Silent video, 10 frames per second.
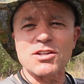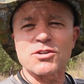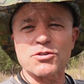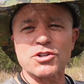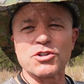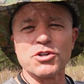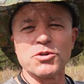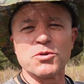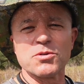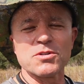little
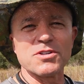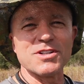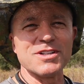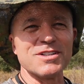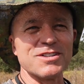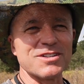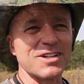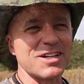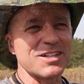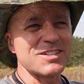canoe and
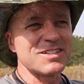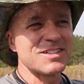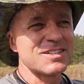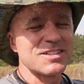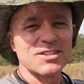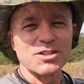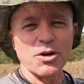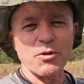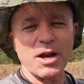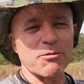
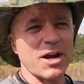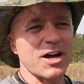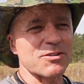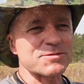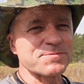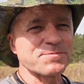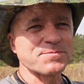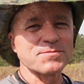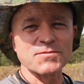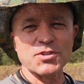go that route.
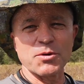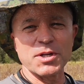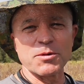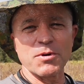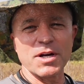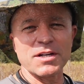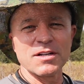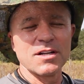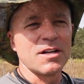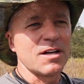So anyway,
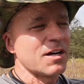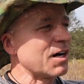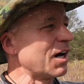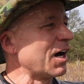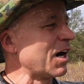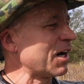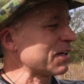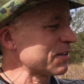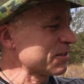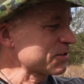so
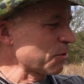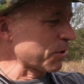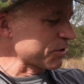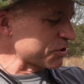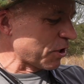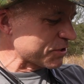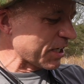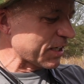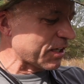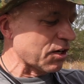we're going to start
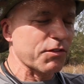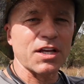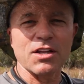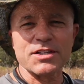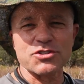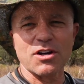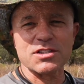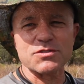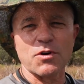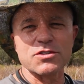taking care of the
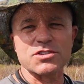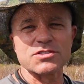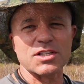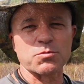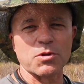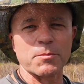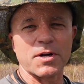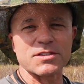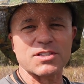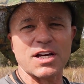electronics first, because that's where the
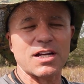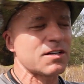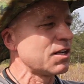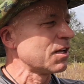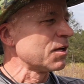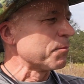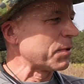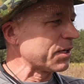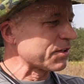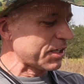money's at,
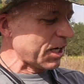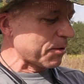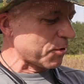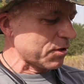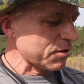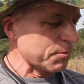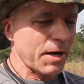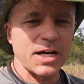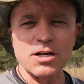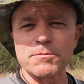being the camera, the
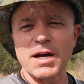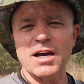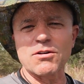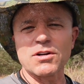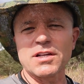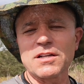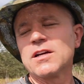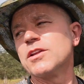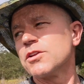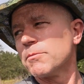backup battery,
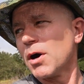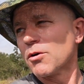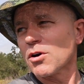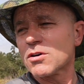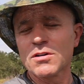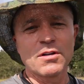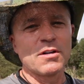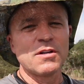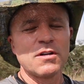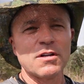and then the motor.
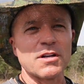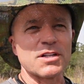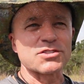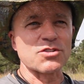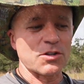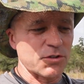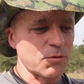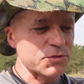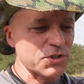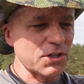And then start
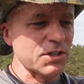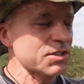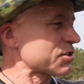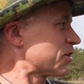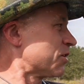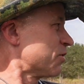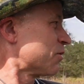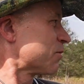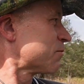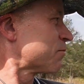throwing junk in this canoe and